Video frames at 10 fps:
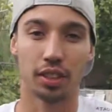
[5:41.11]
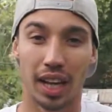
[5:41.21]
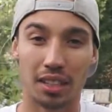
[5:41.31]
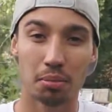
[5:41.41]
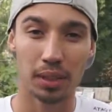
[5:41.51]

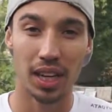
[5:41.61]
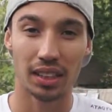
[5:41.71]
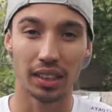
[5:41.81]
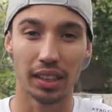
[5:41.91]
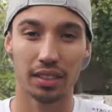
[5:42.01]
last but
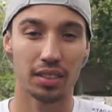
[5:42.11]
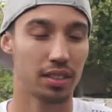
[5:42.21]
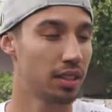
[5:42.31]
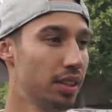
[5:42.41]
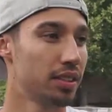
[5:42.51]
not
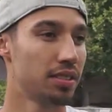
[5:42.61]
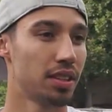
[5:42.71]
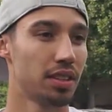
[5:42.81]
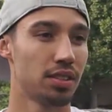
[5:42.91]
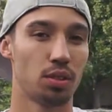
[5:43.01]
least, this
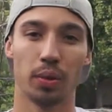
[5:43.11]
is the